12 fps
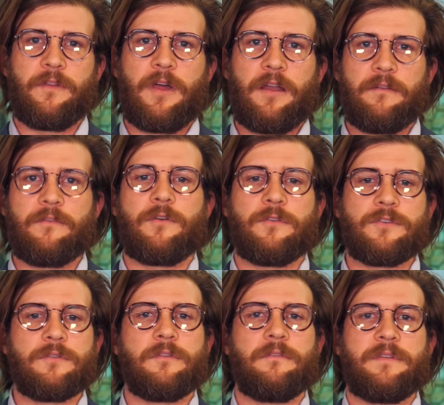a lot of
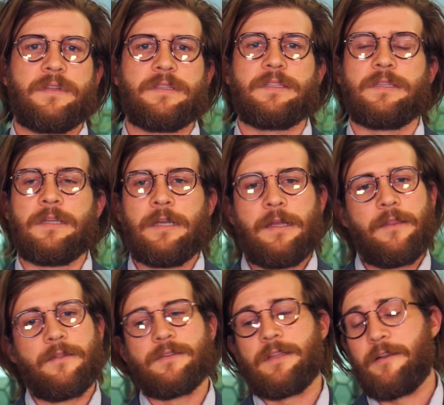cultural events,
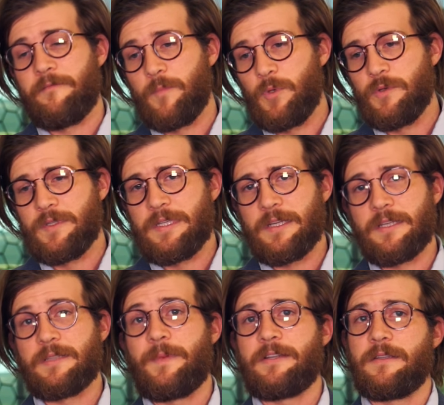there's a lot of music,
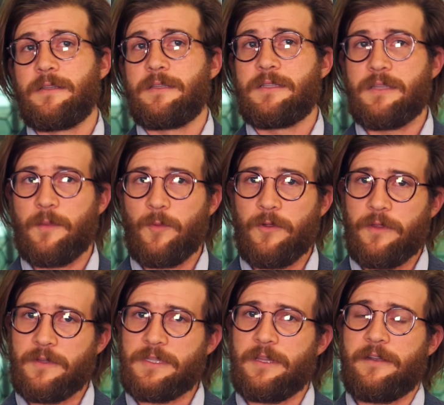especially in the summer,
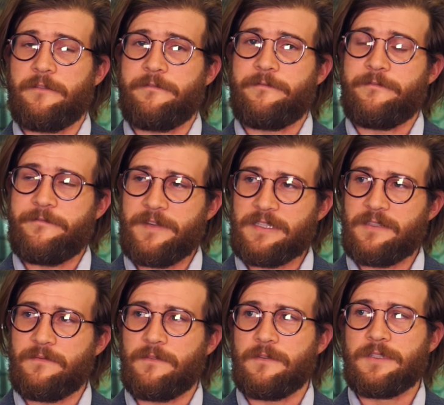there's a lot of
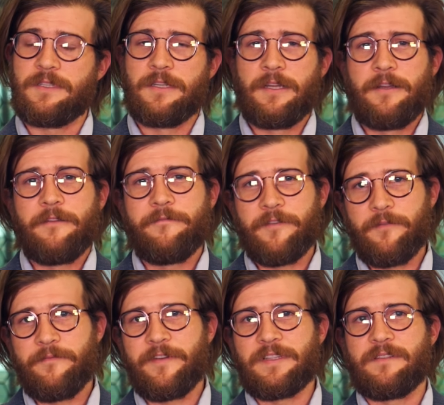festivals,
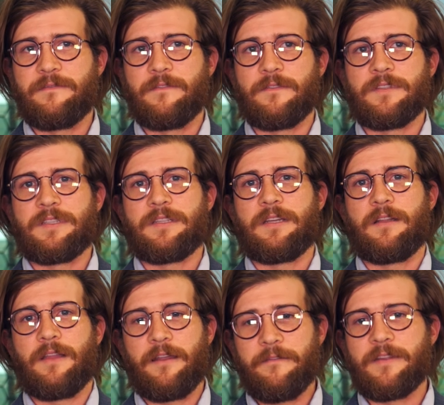film festivals, a
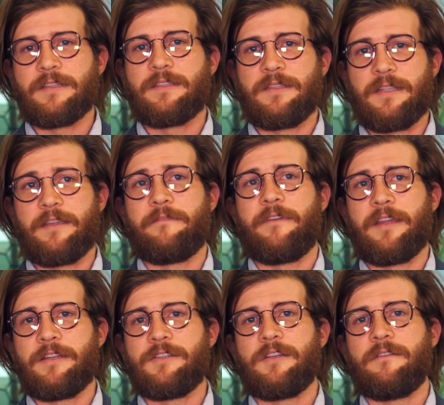lot of things to take advantage